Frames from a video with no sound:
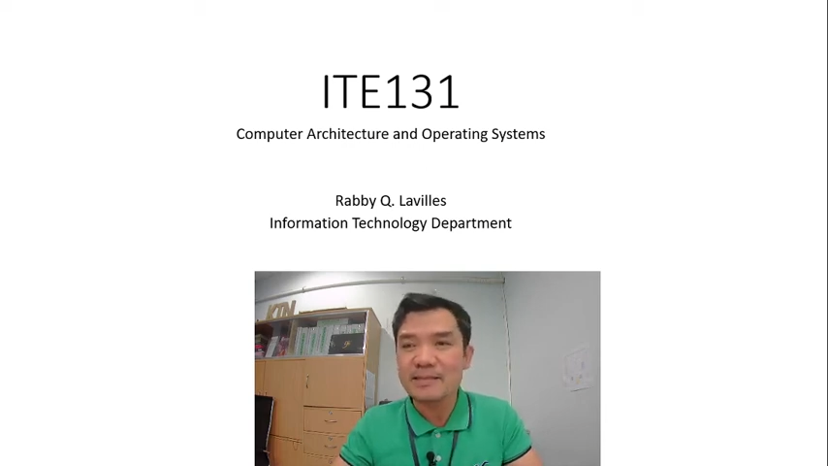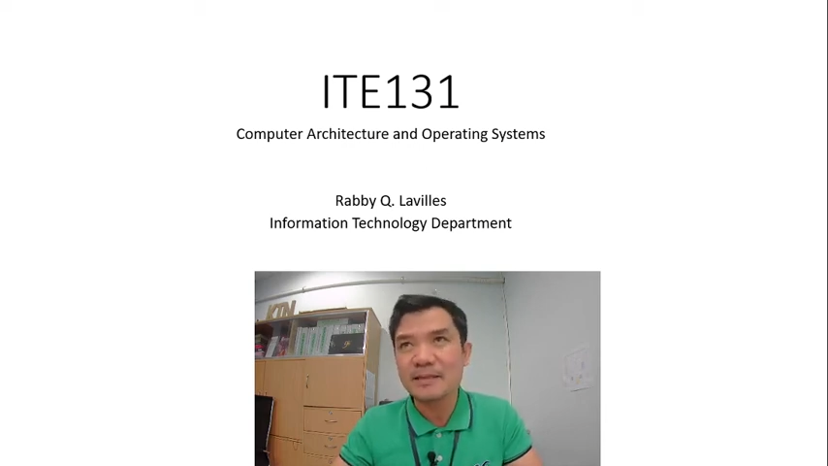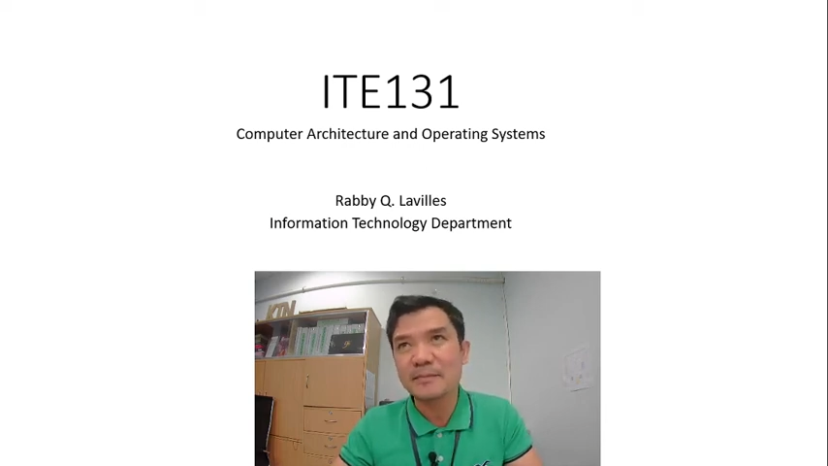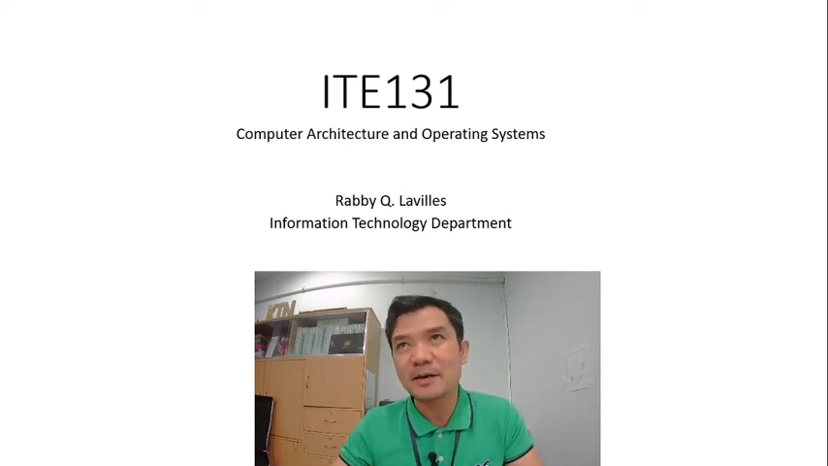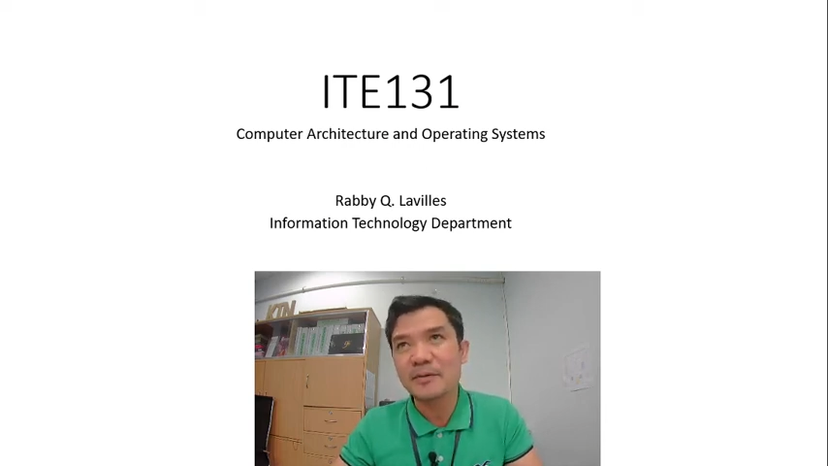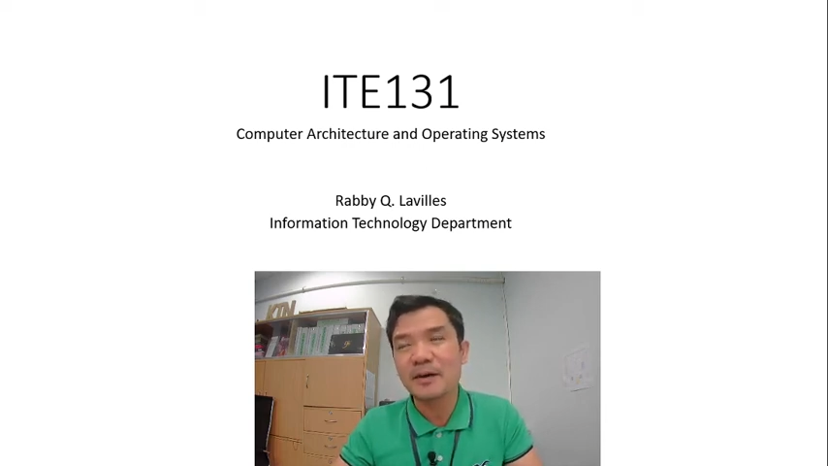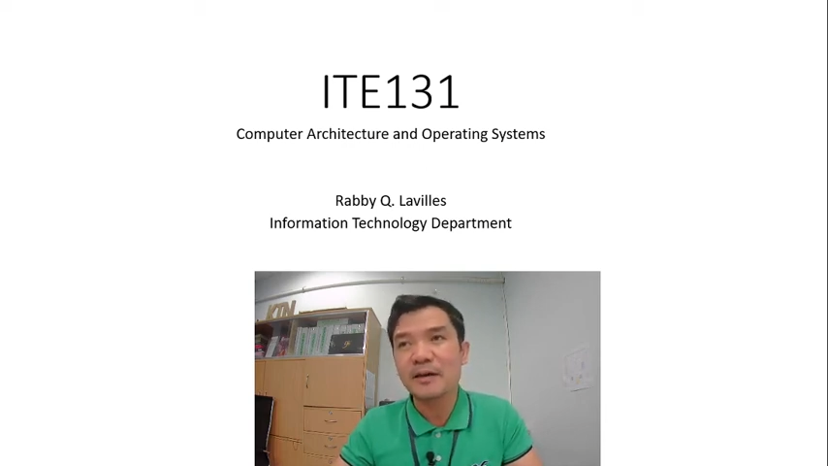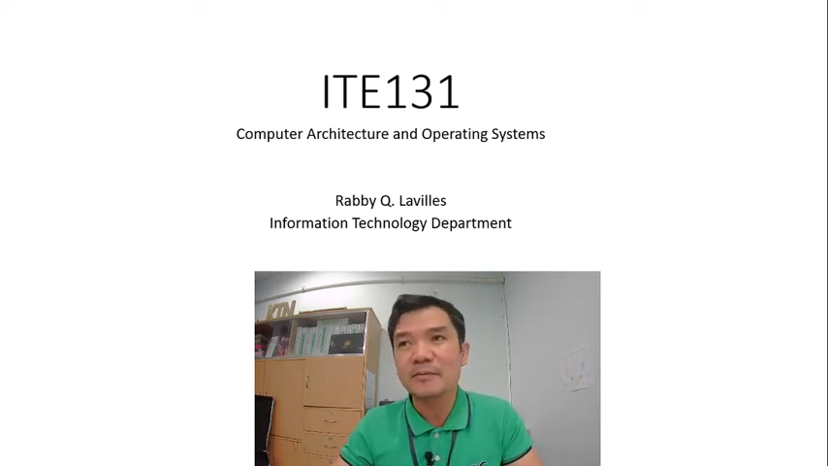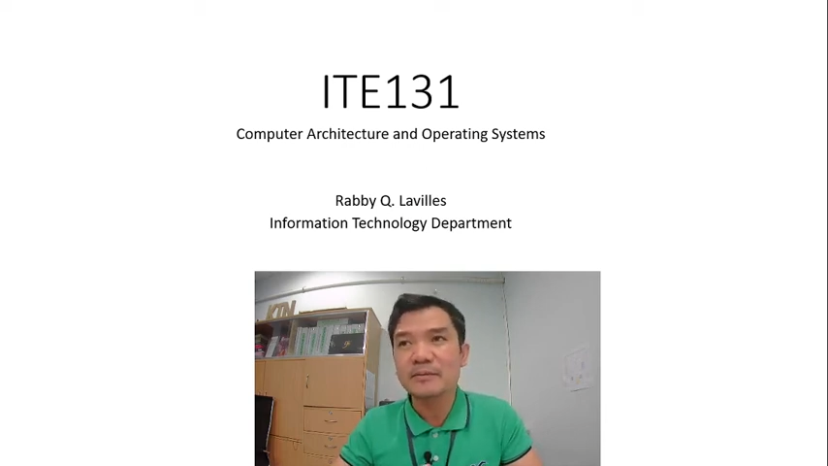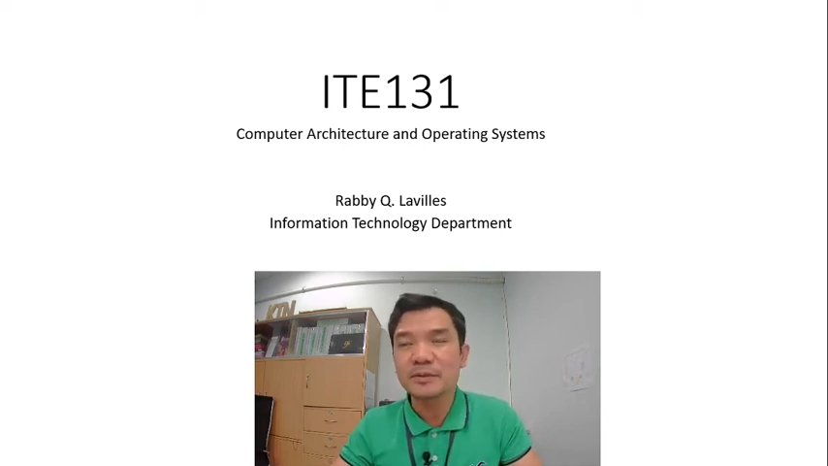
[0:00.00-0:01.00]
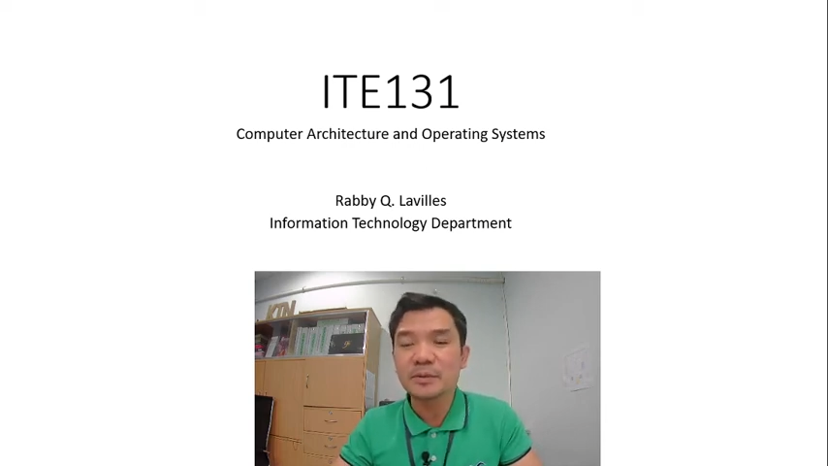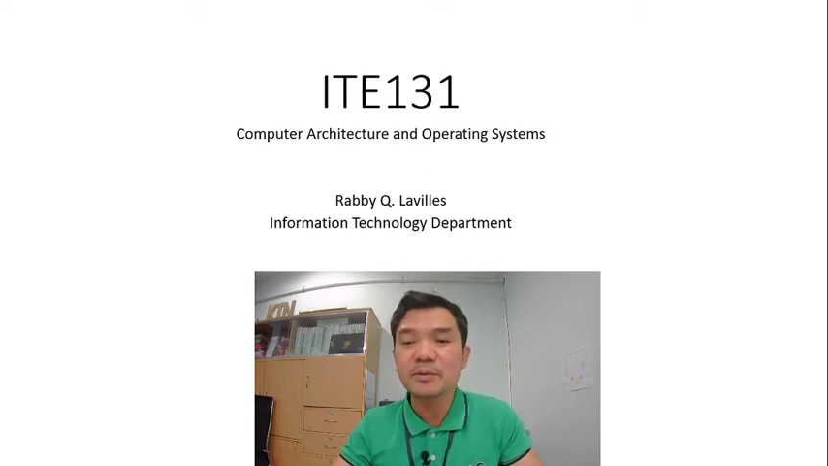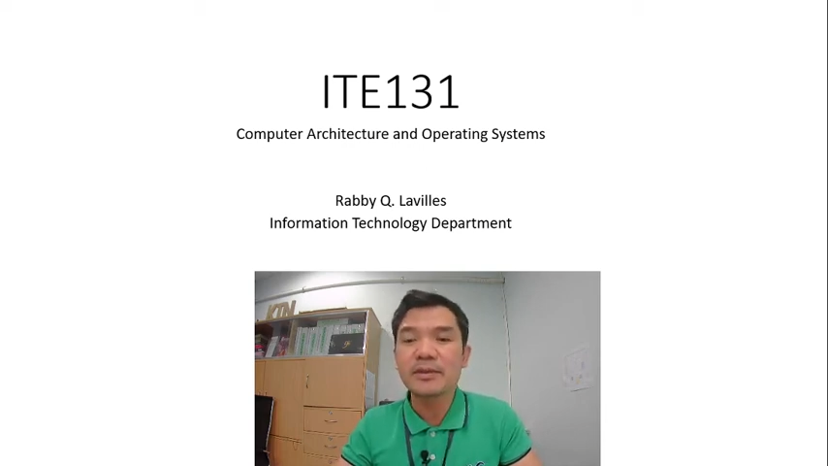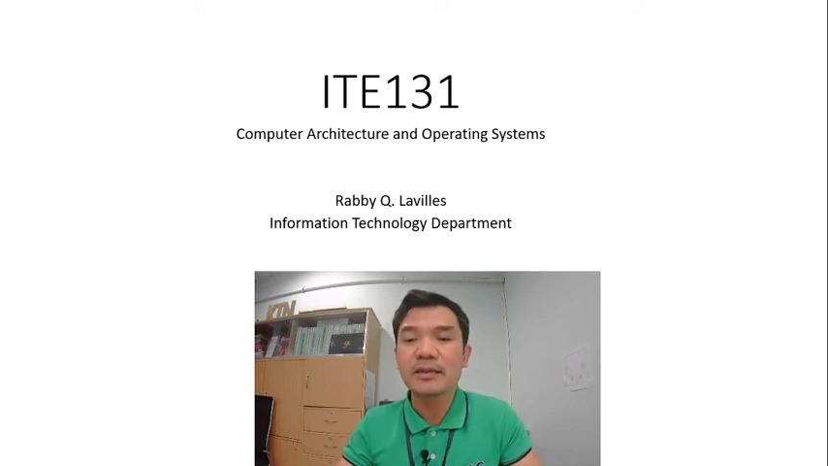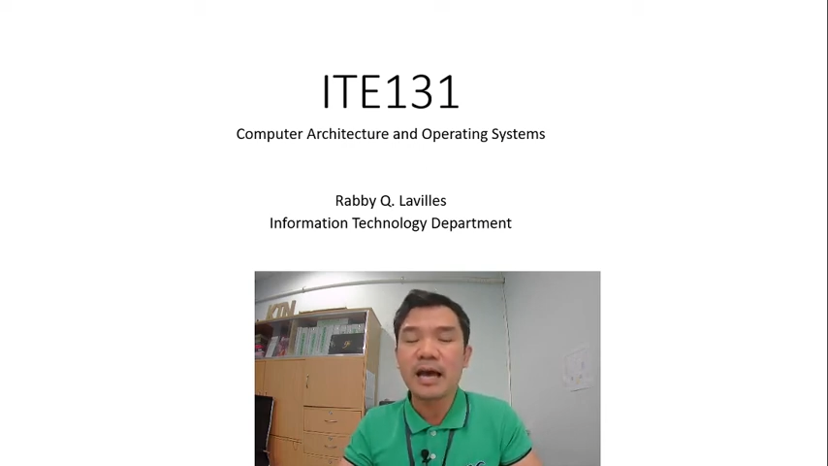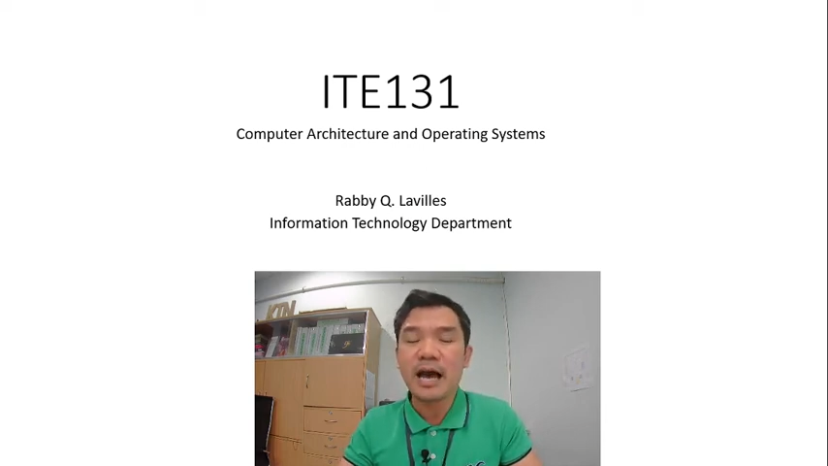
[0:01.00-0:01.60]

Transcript: but somehow I will go